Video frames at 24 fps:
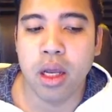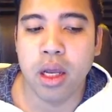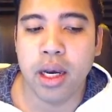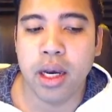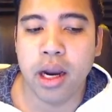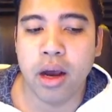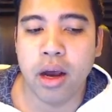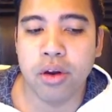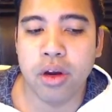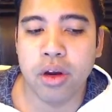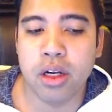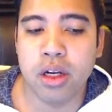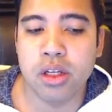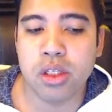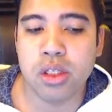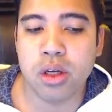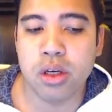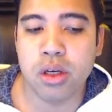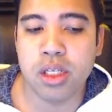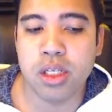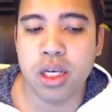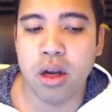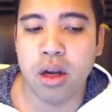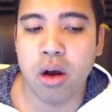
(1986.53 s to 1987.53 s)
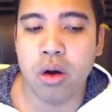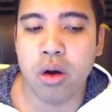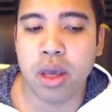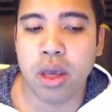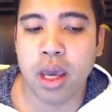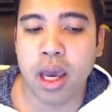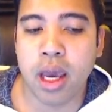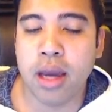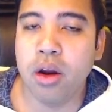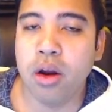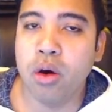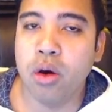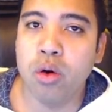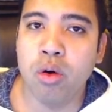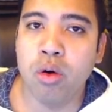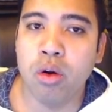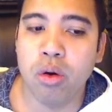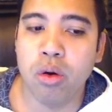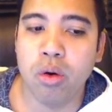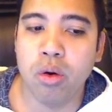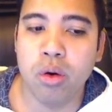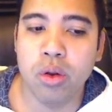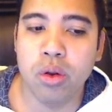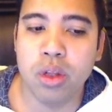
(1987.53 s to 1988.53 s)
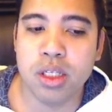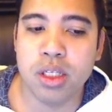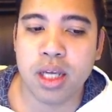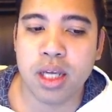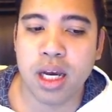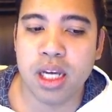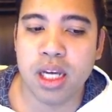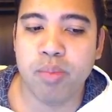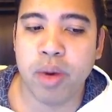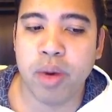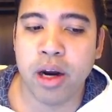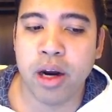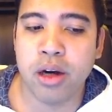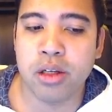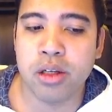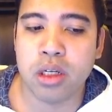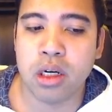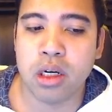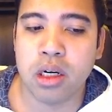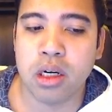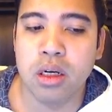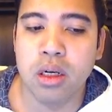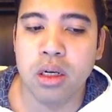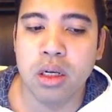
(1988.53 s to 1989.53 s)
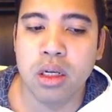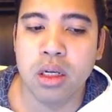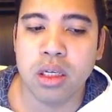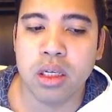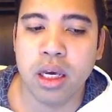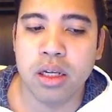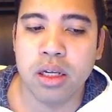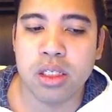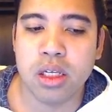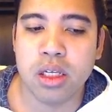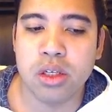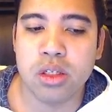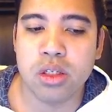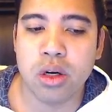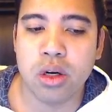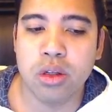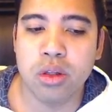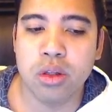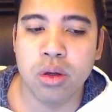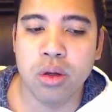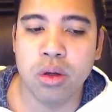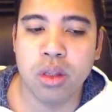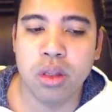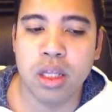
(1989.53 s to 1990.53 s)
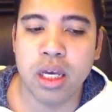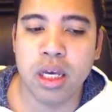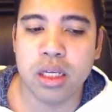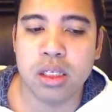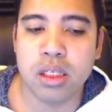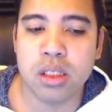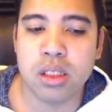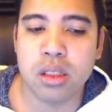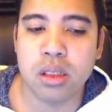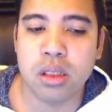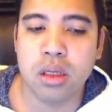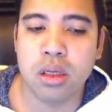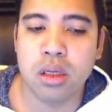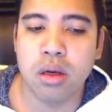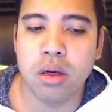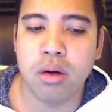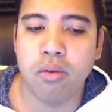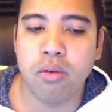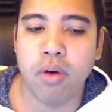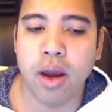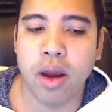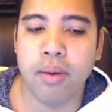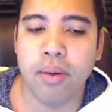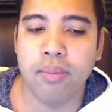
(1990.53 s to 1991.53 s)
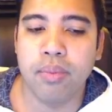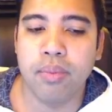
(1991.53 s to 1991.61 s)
Now they're going to start saying, okay, I know who this guy's buyers are. Okay, and it's going to start doing this, right?